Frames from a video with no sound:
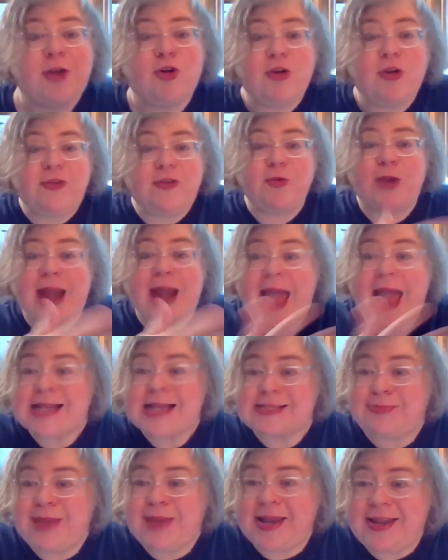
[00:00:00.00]
know if you want to
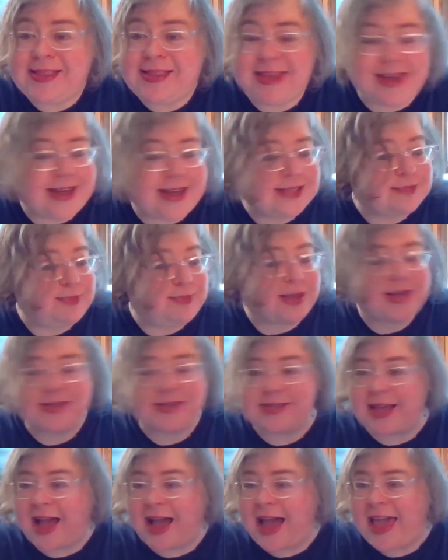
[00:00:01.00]
ask me anything else
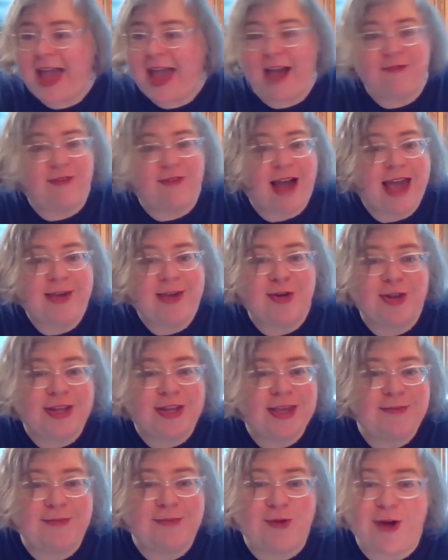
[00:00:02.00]
because I have I could
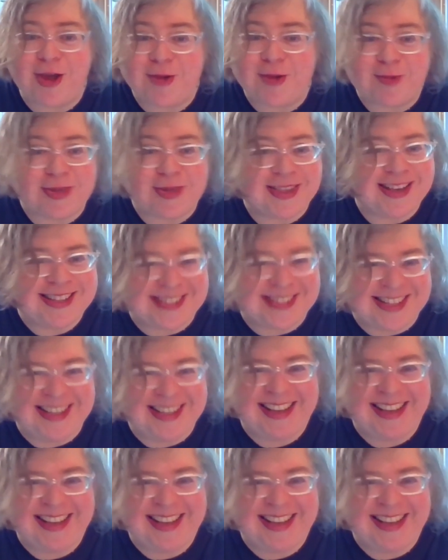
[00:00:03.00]
keep going with this.